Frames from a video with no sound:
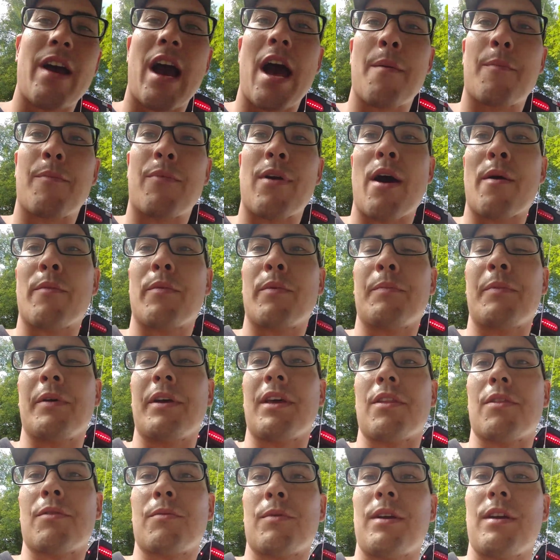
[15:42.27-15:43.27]
got
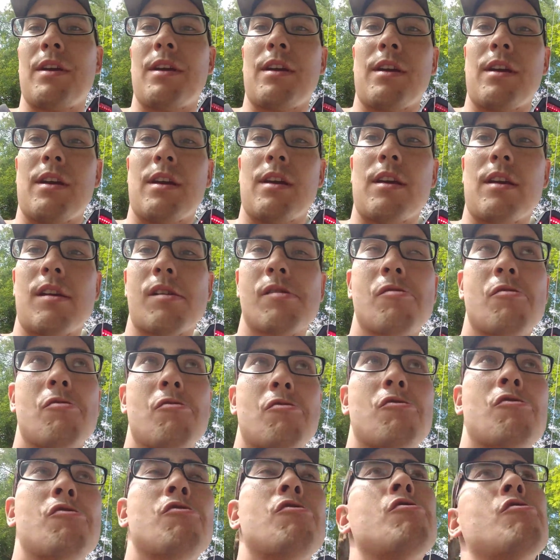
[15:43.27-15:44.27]
probably
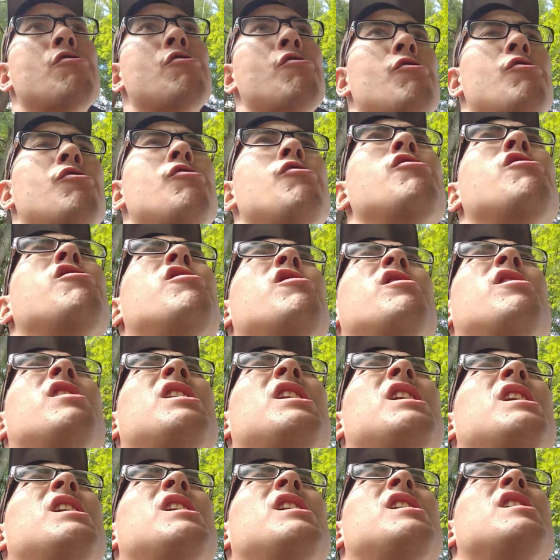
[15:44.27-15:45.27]

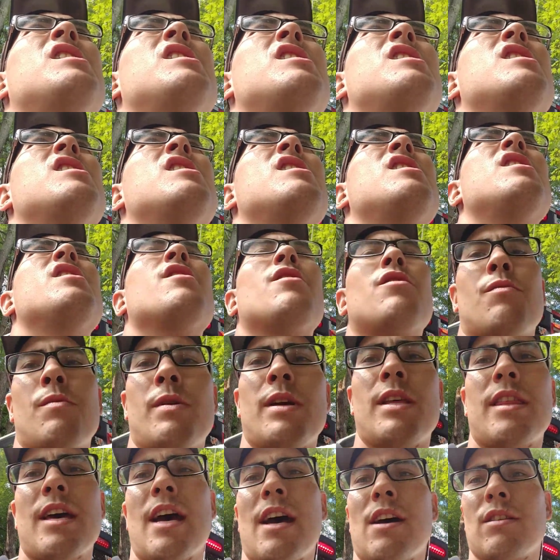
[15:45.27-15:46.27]

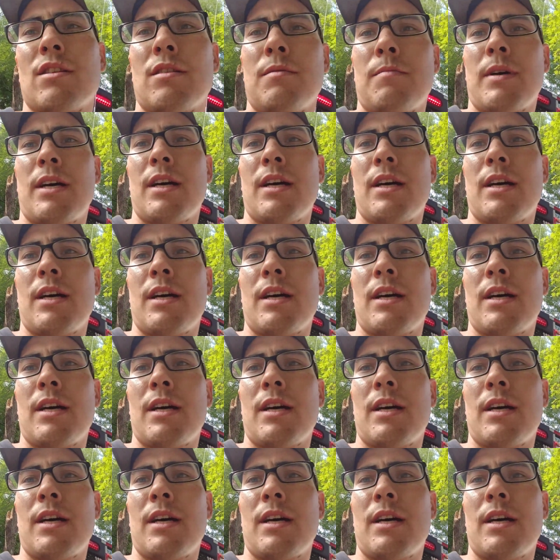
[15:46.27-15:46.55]
3,000